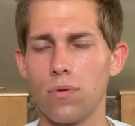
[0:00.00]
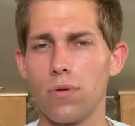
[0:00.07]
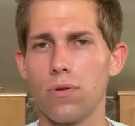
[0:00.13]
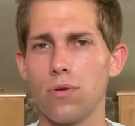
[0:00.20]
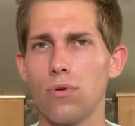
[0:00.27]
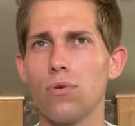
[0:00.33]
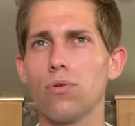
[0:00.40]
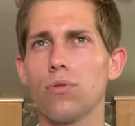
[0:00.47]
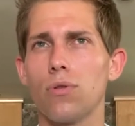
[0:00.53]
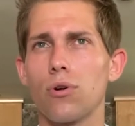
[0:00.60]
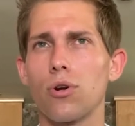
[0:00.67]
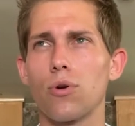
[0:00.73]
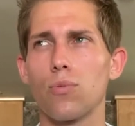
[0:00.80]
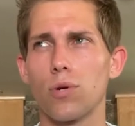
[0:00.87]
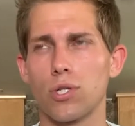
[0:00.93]
you'll
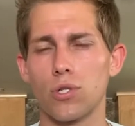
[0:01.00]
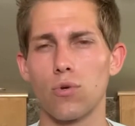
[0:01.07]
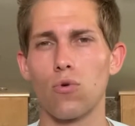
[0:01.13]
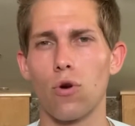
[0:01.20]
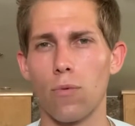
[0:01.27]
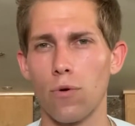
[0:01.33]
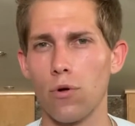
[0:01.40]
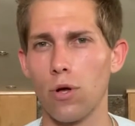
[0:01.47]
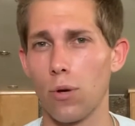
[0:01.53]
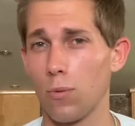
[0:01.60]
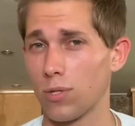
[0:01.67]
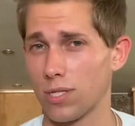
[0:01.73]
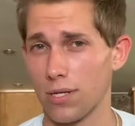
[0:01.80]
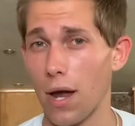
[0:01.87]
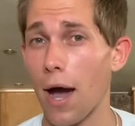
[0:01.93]
learn what's normal and
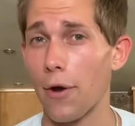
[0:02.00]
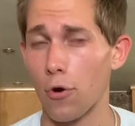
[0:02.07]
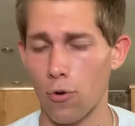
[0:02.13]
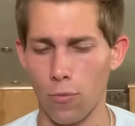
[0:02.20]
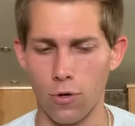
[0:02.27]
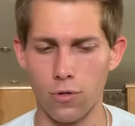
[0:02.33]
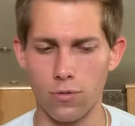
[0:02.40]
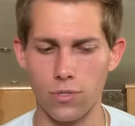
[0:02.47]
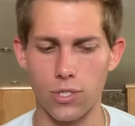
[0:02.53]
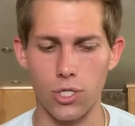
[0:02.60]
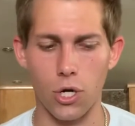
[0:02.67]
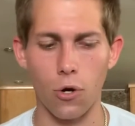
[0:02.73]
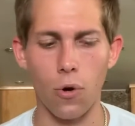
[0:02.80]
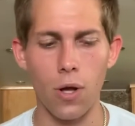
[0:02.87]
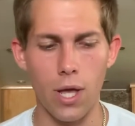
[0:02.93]
what's not normal.
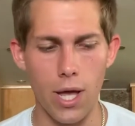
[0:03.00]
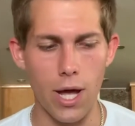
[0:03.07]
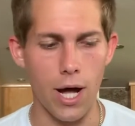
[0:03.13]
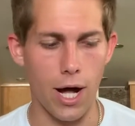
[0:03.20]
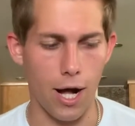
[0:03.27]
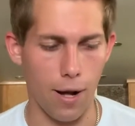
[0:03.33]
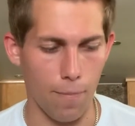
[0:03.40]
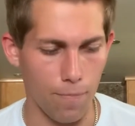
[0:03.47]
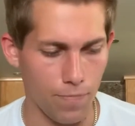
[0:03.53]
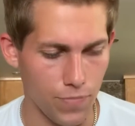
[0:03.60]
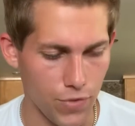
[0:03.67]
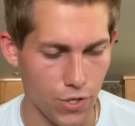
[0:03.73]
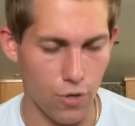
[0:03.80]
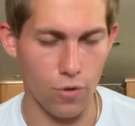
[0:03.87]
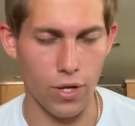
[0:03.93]
So,
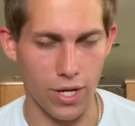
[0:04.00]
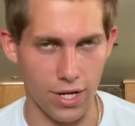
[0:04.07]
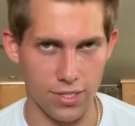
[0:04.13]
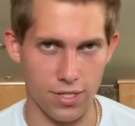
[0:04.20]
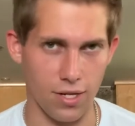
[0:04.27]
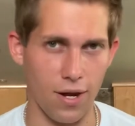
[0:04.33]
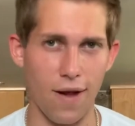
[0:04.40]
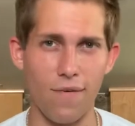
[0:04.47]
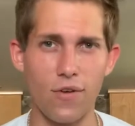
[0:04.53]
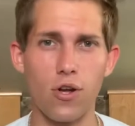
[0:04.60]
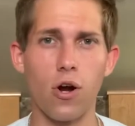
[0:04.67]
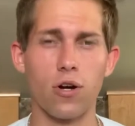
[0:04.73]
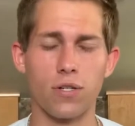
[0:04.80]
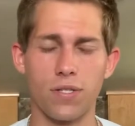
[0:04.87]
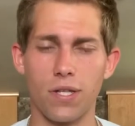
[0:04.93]
like I said, every
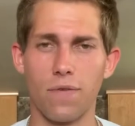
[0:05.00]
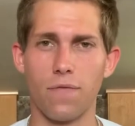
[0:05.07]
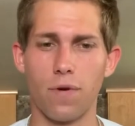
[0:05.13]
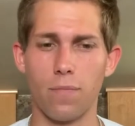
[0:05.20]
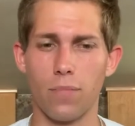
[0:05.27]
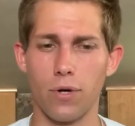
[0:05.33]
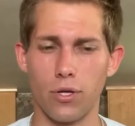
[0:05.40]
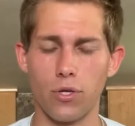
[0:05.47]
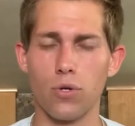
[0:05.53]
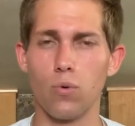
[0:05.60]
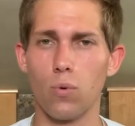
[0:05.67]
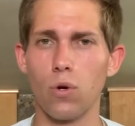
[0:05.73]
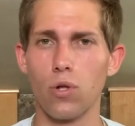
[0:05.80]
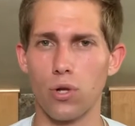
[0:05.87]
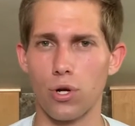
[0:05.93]
car is different, but you
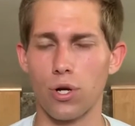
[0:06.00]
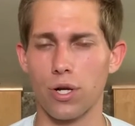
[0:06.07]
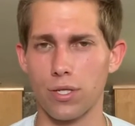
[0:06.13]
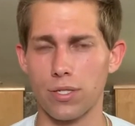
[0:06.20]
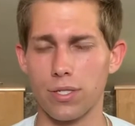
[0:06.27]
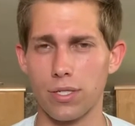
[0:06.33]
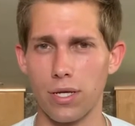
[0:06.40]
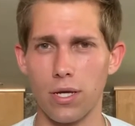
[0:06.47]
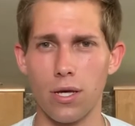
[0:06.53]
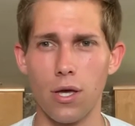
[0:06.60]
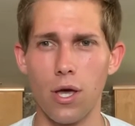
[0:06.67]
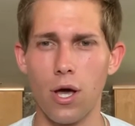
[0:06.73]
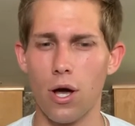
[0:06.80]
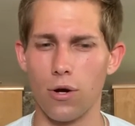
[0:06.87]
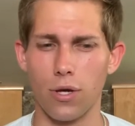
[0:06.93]
will learn and see,
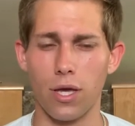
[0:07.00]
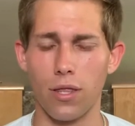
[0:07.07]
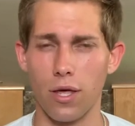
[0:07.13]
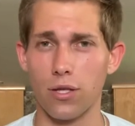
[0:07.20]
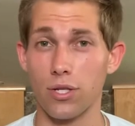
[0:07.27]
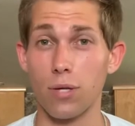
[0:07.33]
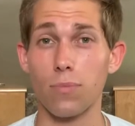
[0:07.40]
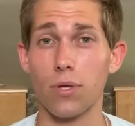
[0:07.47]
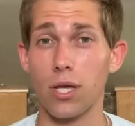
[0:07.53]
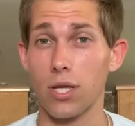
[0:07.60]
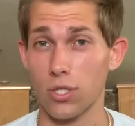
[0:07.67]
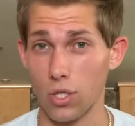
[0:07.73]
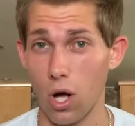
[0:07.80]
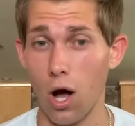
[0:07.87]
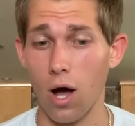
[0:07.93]
okay, that something
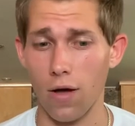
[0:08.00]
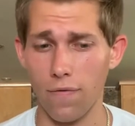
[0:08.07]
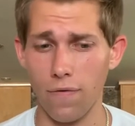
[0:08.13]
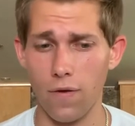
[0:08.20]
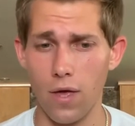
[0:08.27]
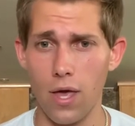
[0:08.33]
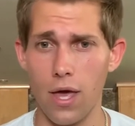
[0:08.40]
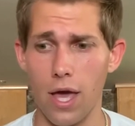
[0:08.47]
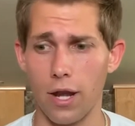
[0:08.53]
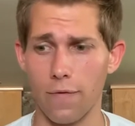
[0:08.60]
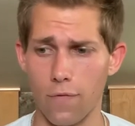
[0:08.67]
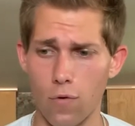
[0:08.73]
is off. And of